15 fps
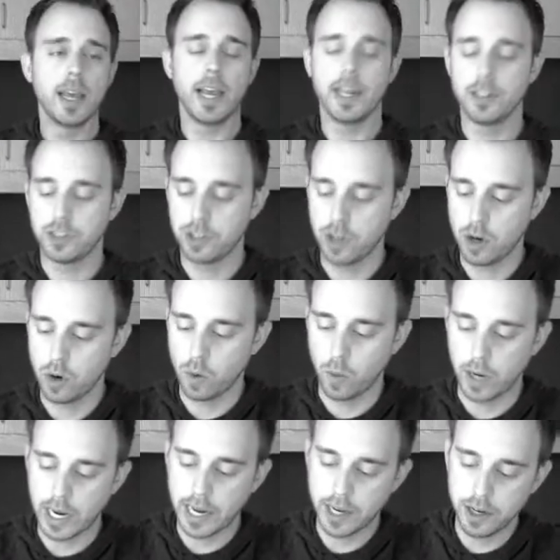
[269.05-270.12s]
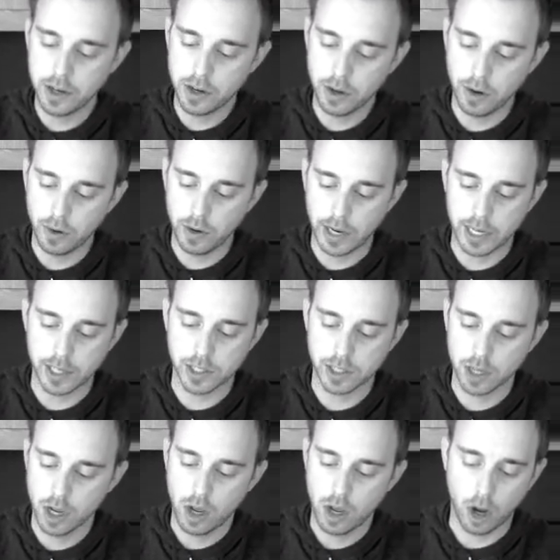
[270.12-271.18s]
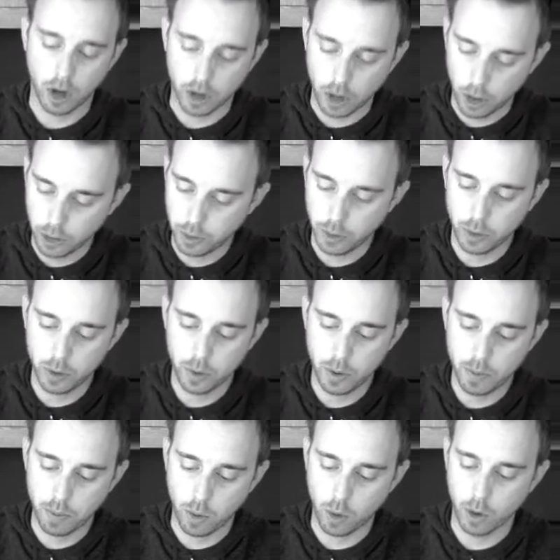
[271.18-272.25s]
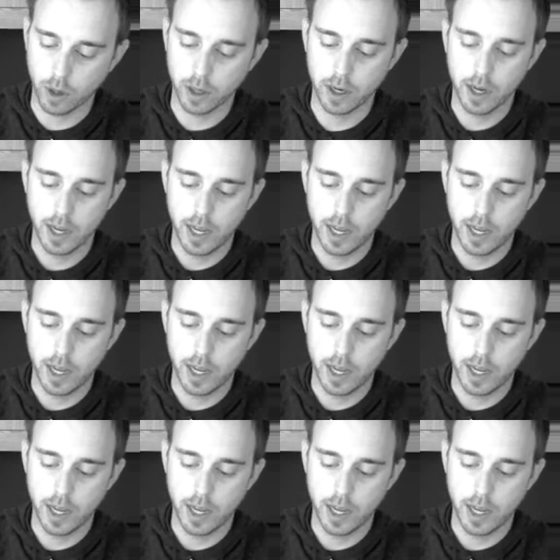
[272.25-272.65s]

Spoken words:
And so what I can do is I'll go through the report,